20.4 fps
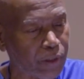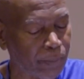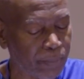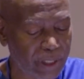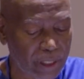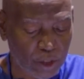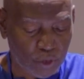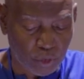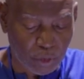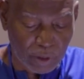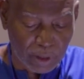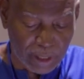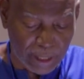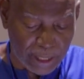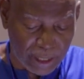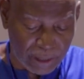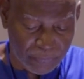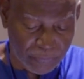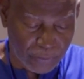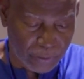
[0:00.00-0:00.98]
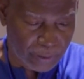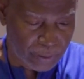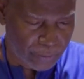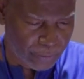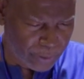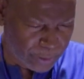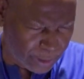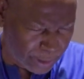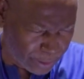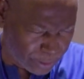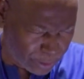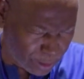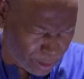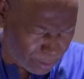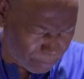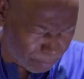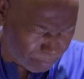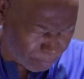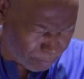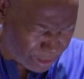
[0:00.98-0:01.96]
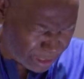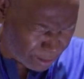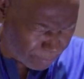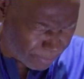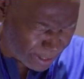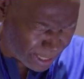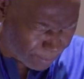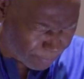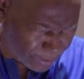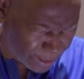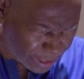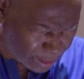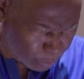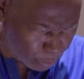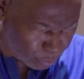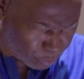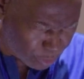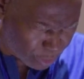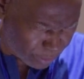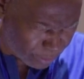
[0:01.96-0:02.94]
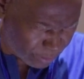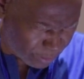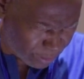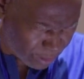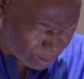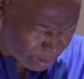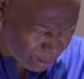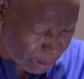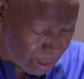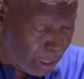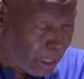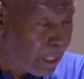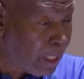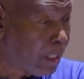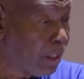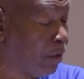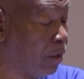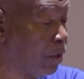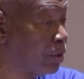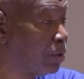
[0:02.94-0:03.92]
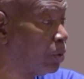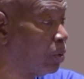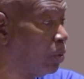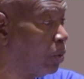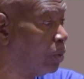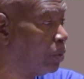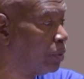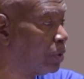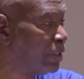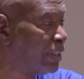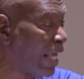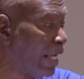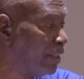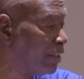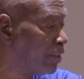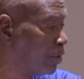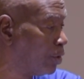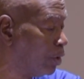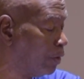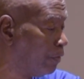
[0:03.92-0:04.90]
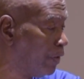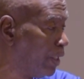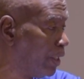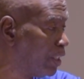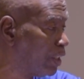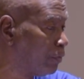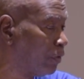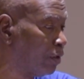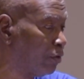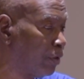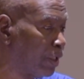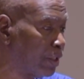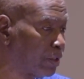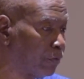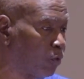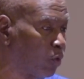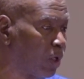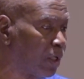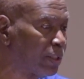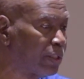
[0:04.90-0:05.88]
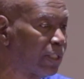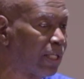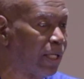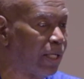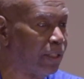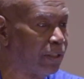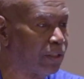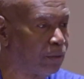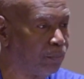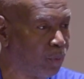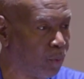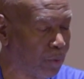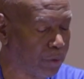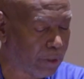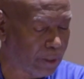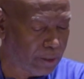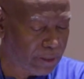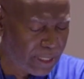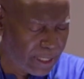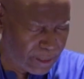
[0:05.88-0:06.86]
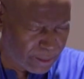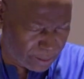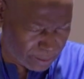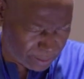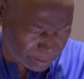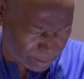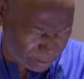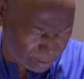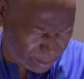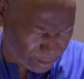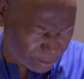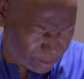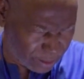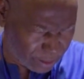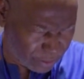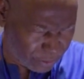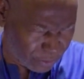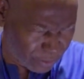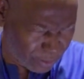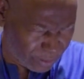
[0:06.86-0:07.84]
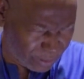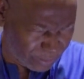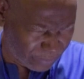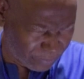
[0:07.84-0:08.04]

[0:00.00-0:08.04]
the main trunk line for the irrigation main pipeline would run, and also site surveys for reservoir sites, booster sites, etc.